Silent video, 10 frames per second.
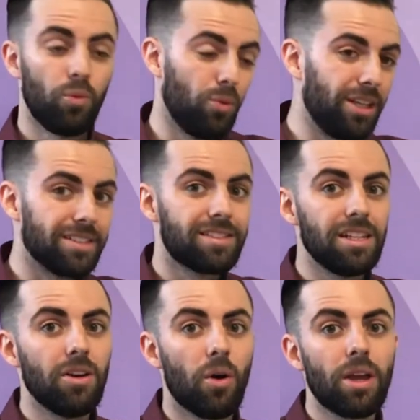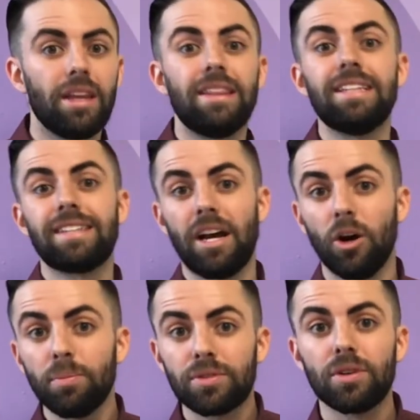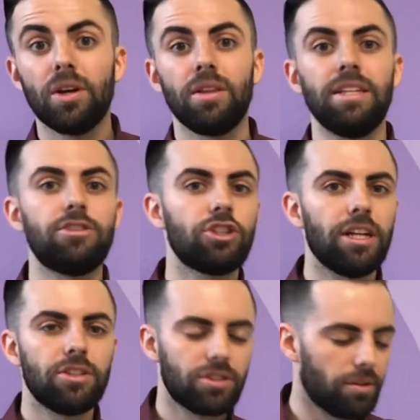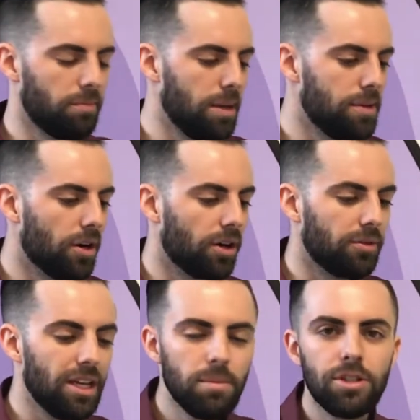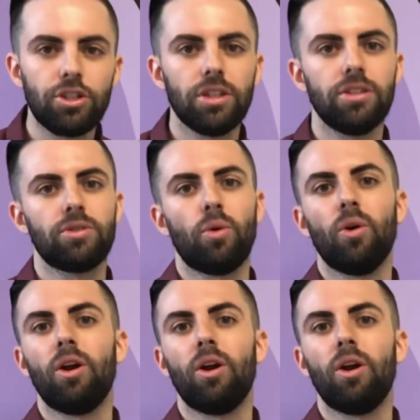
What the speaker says: we can see, okay, this helps. These changes on maybe our images or